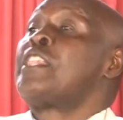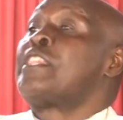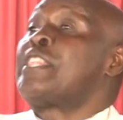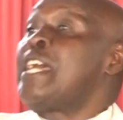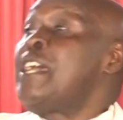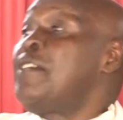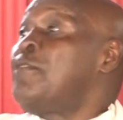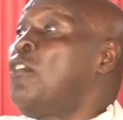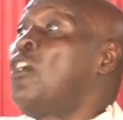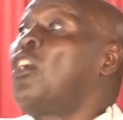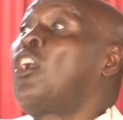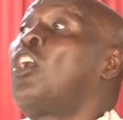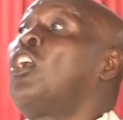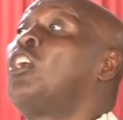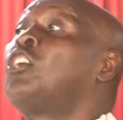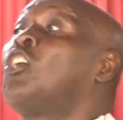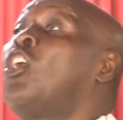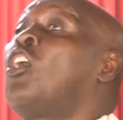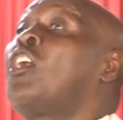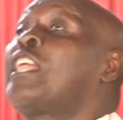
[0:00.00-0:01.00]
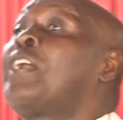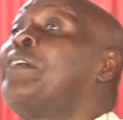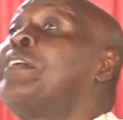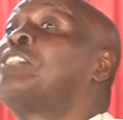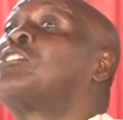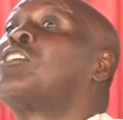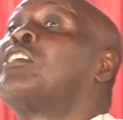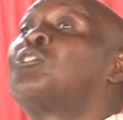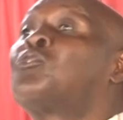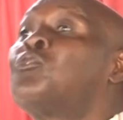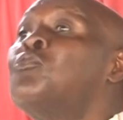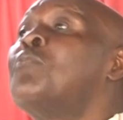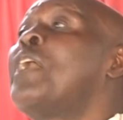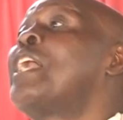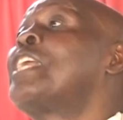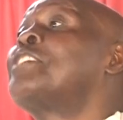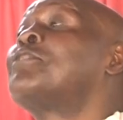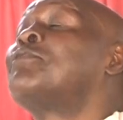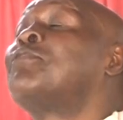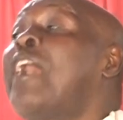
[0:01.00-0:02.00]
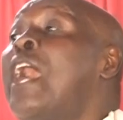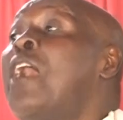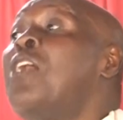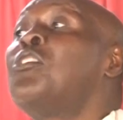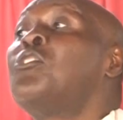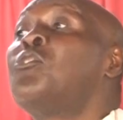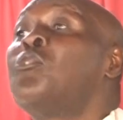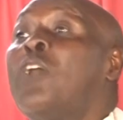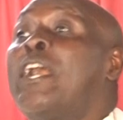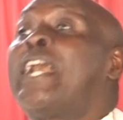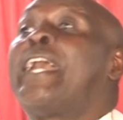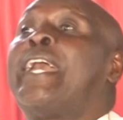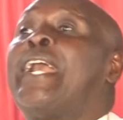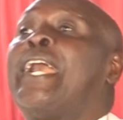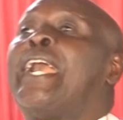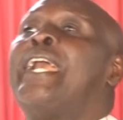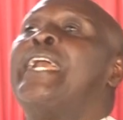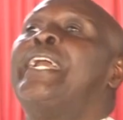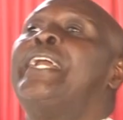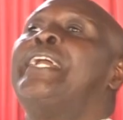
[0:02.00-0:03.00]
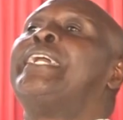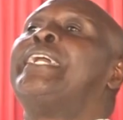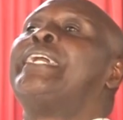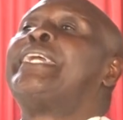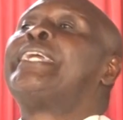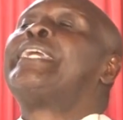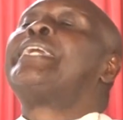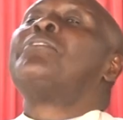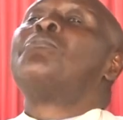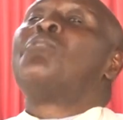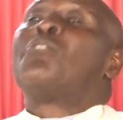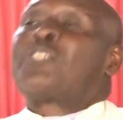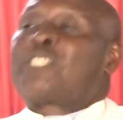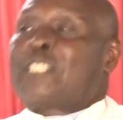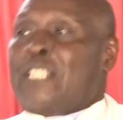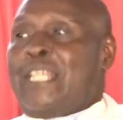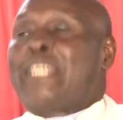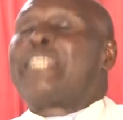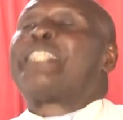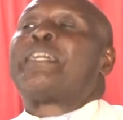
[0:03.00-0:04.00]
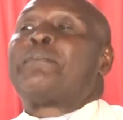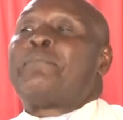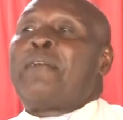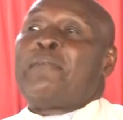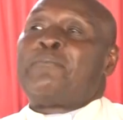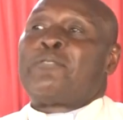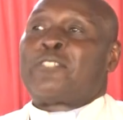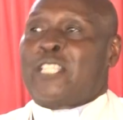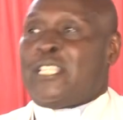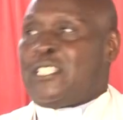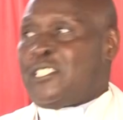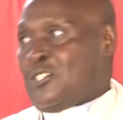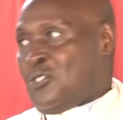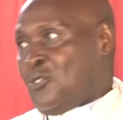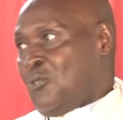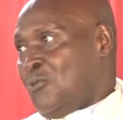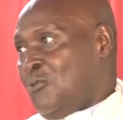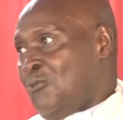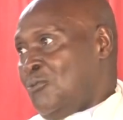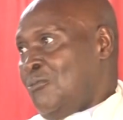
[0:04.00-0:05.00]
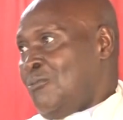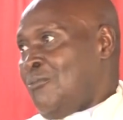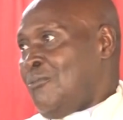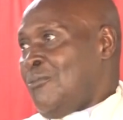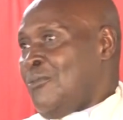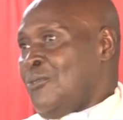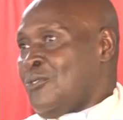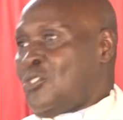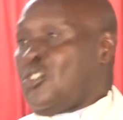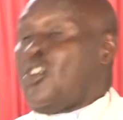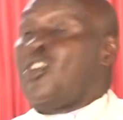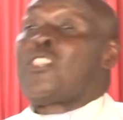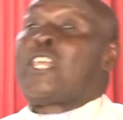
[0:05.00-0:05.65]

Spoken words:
they followed all the way to the tomb and found where he was laid. The Bible says so.